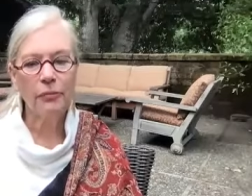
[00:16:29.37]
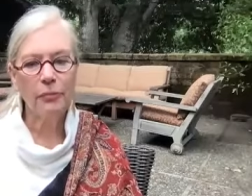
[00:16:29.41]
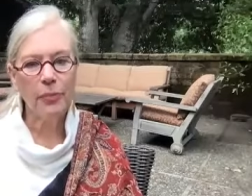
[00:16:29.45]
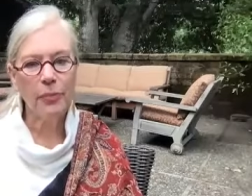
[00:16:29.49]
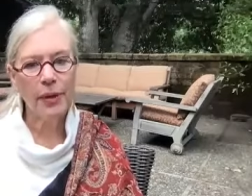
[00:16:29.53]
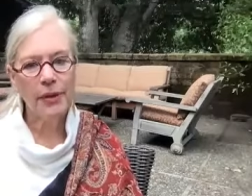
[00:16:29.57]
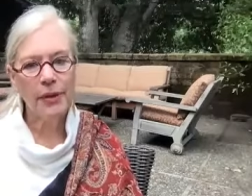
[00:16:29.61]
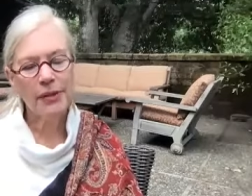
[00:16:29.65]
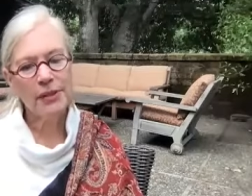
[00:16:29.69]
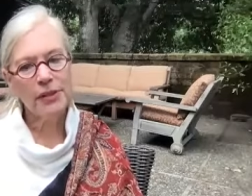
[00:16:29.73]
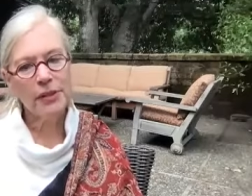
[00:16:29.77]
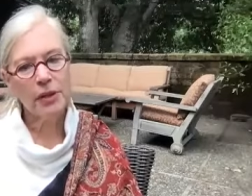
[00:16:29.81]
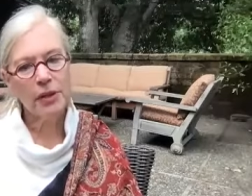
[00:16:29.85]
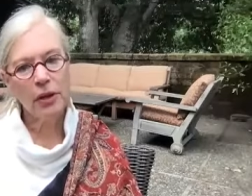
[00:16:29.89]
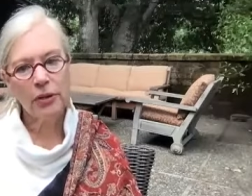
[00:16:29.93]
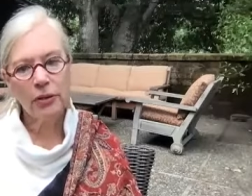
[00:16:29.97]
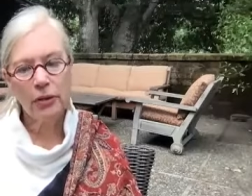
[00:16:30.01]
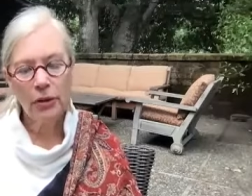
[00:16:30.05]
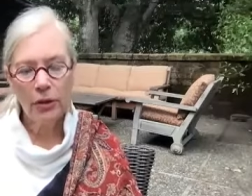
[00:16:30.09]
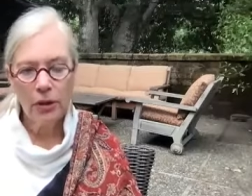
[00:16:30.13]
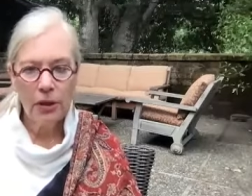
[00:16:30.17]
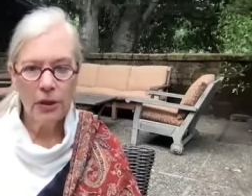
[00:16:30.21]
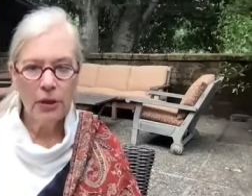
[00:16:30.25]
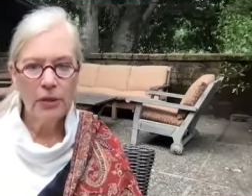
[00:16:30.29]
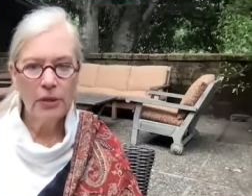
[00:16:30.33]
based on
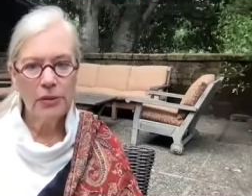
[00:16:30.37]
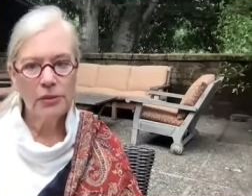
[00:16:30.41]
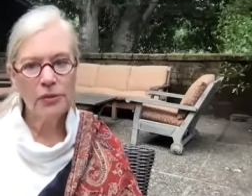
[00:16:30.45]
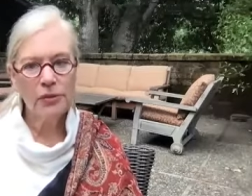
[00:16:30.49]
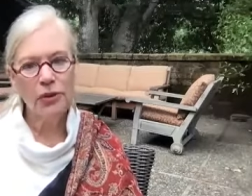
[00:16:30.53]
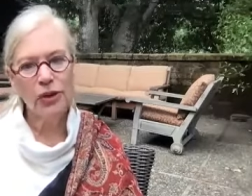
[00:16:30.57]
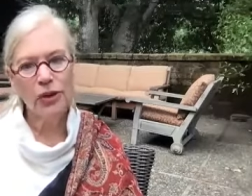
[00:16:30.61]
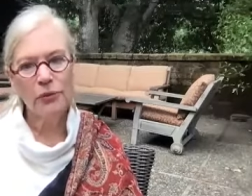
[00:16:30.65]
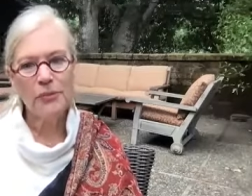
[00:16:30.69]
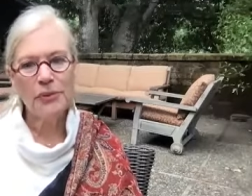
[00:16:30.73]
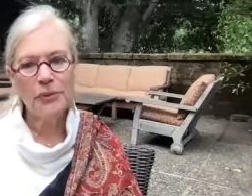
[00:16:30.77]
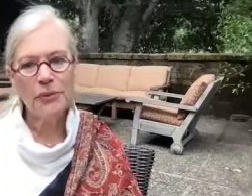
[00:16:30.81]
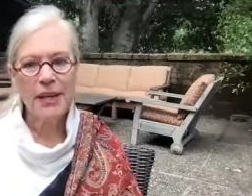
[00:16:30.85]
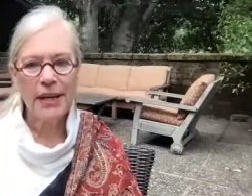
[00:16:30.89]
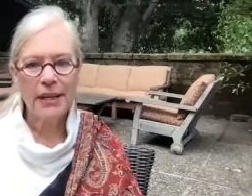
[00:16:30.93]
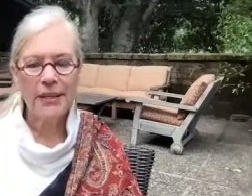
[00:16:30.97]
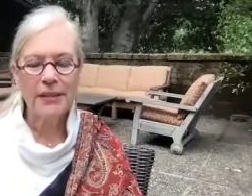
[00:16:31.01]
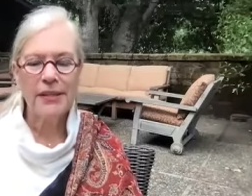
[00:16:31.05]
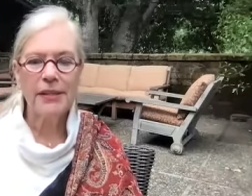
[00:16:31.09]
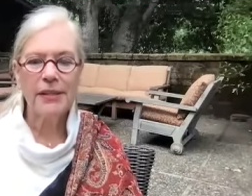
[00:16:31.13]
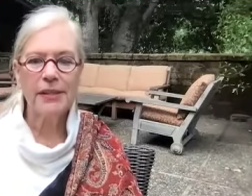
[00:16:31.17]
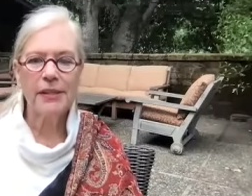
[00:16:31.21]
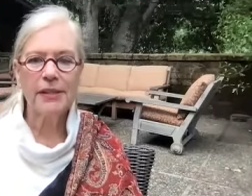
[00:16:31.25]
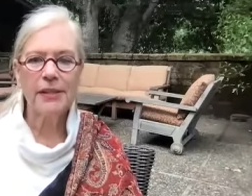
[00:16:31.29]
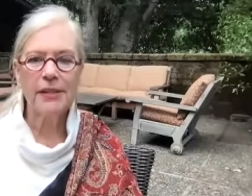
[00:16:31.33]

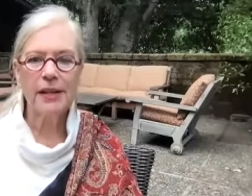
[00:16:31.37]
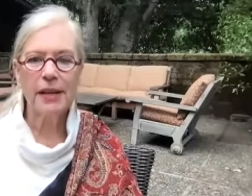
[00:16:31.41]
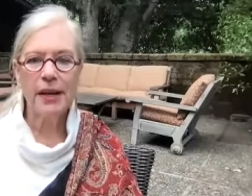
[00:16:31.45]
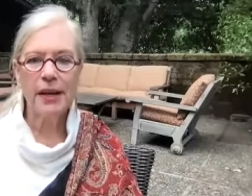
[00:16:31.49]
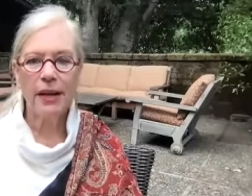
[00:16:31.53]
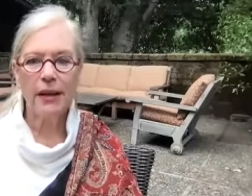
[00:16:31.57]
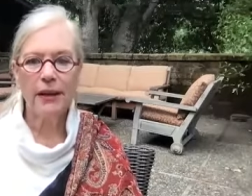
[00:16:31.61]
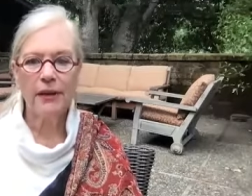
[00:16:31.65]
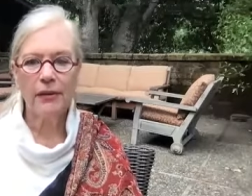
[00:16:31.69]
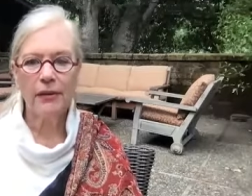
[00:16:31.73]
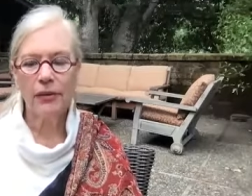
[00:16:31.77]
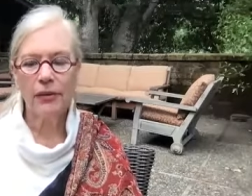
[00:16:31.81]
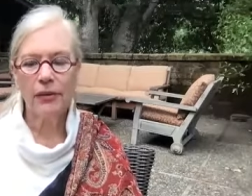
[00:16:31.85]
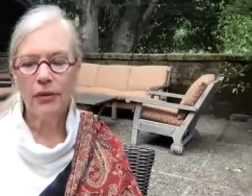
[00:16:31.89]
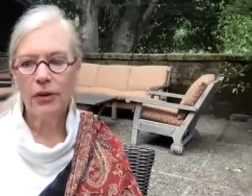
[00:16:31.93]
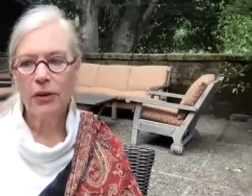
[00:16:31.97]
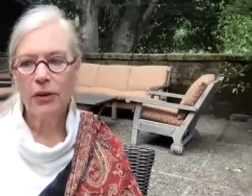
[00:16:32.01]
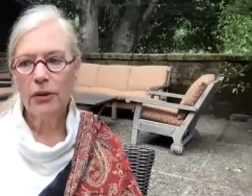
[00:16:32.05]
circumstances and